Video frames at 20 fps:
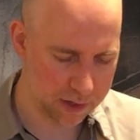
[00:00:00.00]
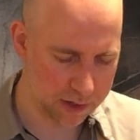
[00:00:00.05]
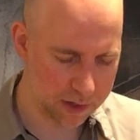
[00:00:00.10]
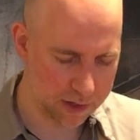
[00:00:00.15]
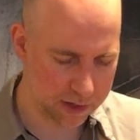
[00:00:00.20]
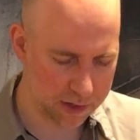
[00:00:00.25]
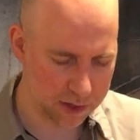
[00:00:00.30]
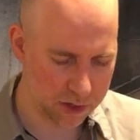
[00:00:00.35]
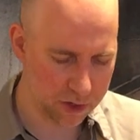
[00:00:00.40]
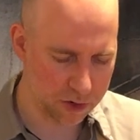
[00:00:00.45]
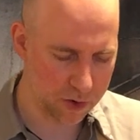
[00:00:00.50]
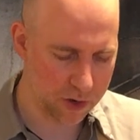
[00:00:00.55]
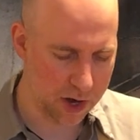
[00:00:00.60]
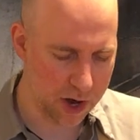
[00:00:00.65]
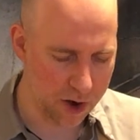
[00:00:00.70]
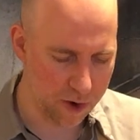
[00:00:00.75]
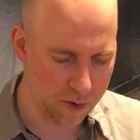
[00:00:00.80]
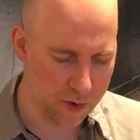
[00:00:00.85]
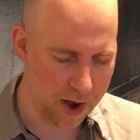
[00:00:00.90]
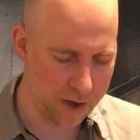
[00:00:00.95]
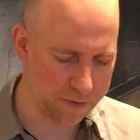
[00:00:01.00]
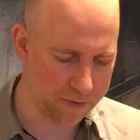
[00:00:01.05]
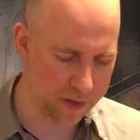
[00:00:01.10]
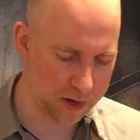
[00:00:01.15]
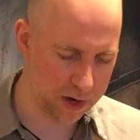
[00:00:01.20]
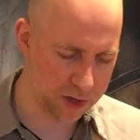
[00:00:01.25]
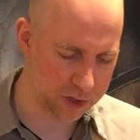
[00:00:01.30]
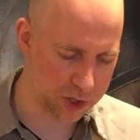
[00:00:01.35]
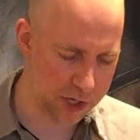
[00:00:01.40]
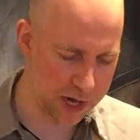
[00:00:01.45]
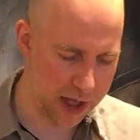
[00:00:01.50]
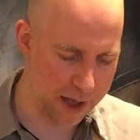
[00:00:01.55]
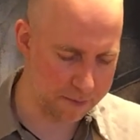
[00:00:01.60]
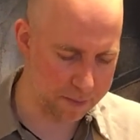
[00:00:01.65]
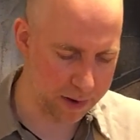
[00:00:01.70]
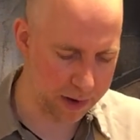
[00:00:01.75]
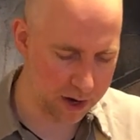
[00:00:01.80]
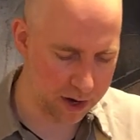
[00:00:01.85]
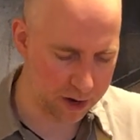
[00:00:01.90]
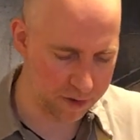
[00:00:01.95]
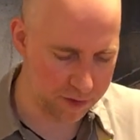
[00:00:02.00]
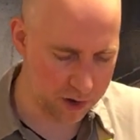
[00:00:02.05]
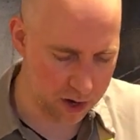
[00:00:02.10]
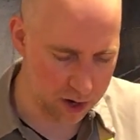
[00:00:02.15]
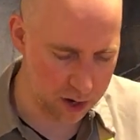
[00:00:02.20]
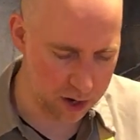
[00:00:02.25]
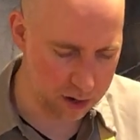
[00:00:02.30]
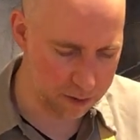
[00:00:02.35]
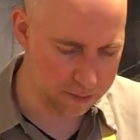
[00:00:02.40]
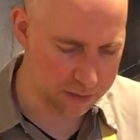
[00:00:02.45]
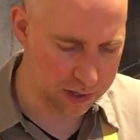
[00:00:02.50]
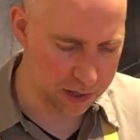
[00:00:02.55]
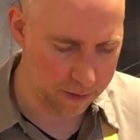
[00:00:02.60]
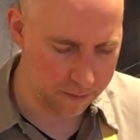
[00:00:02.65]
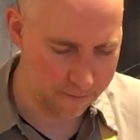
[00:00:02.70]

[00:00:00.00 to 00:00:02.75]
Just doing a rough little chop here of the herbs.